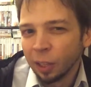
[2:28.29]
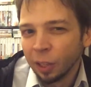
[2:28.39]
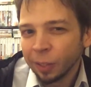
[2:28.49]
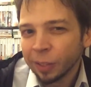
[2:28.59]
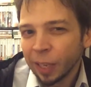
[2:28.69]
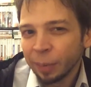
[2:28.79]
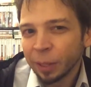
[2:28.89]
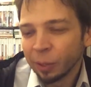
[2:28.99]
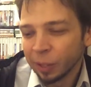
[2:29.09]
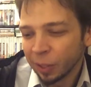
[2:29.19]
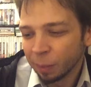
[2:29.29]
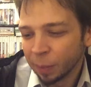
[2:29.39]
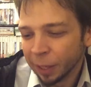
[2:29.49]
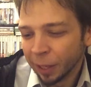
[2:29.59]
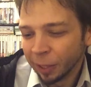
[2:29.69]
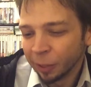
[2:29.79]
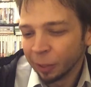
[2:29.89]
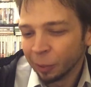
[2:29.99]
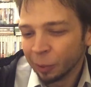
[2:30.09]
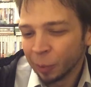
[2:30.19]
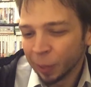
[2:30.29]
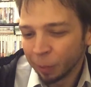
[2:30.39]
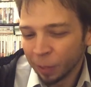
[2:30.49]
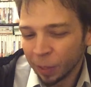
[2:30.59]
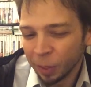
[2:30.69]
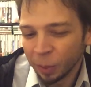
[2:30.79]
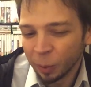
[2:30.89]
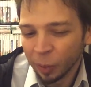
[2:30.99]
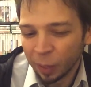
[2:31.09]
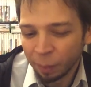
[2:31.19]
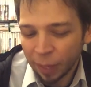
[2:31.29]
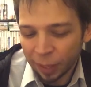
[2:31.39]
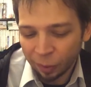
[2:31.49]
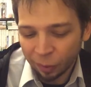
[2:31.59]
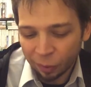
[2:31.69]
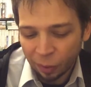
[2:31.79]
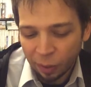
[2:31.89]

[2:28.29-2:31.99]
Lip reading: long time ago I saw Playongo doing a video about